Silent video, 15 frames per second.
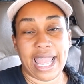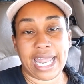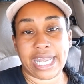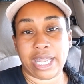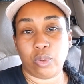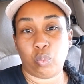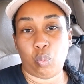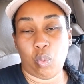
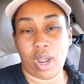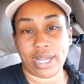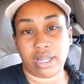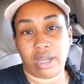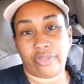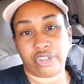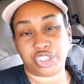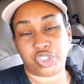And then one
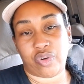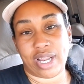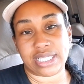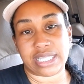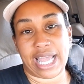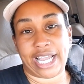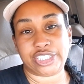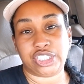other
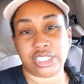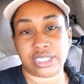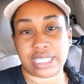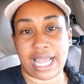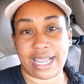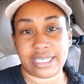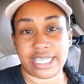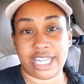
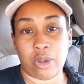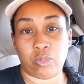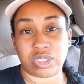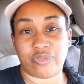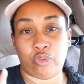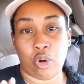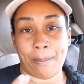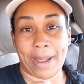transactions I did
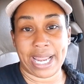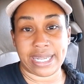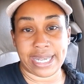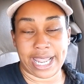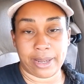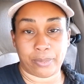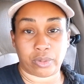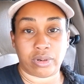was for my
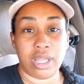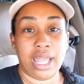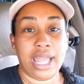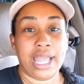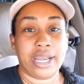neighbor.